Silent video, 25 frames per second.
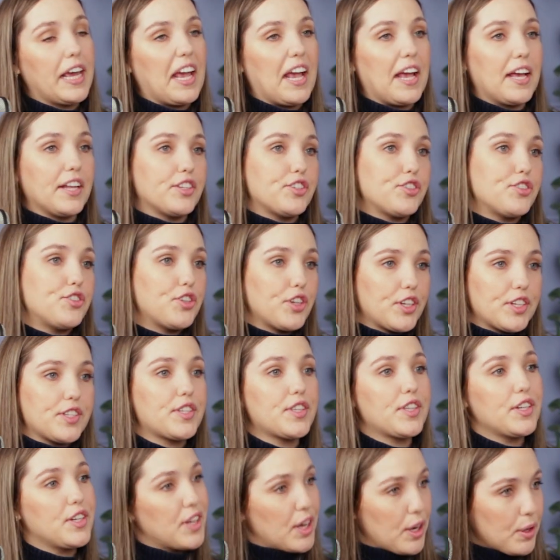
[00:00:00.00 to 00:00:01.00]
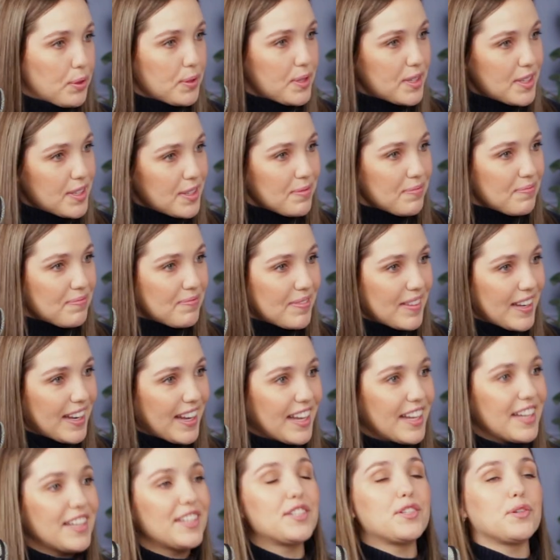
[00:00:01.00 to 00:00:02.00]
It's just the dose.
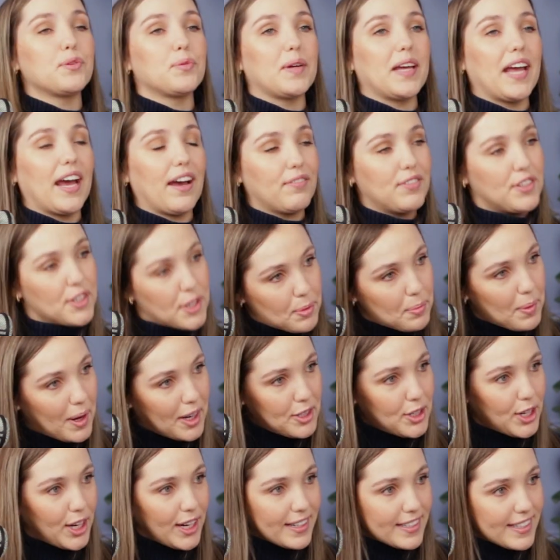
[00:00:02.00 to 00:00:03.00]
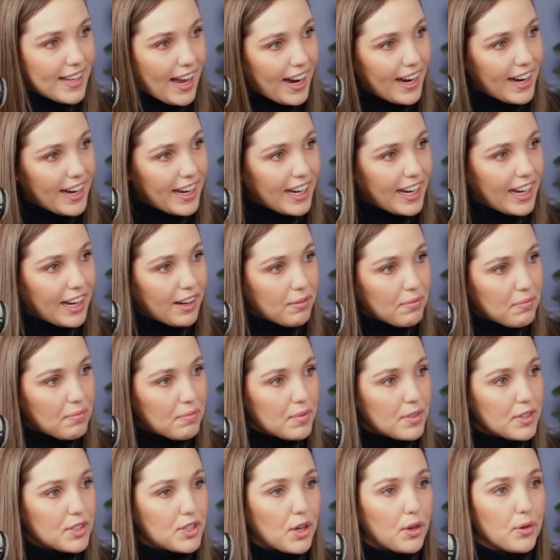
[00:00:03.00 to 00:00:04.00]
Do we have too much anxiety?
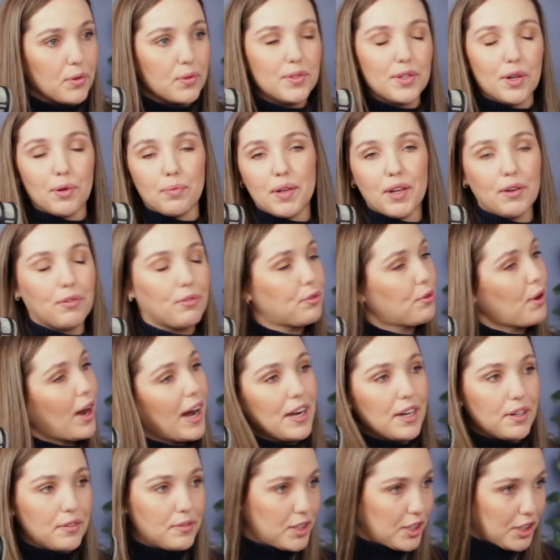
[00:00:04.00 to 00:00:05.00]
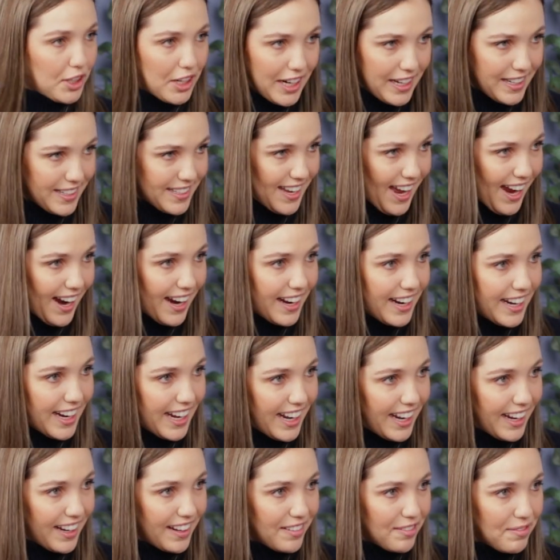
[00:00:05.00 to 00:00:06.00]
So don't be afraid of your
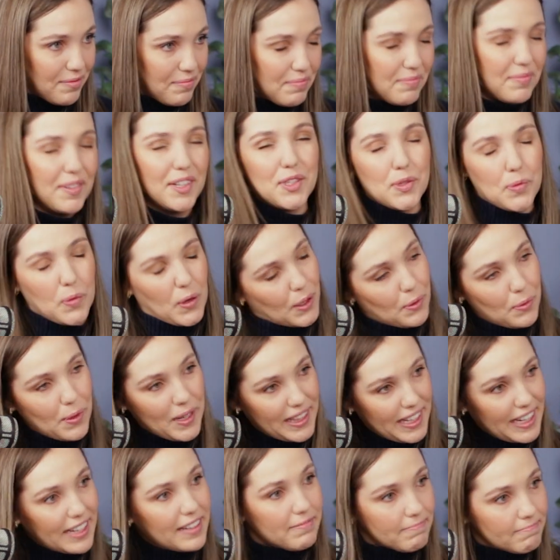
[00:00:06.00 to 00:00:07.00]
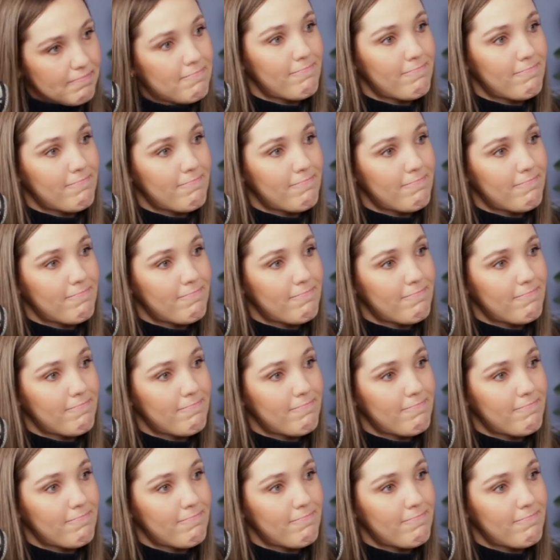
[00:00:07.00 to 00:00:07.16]
anxiety. Let's work with it.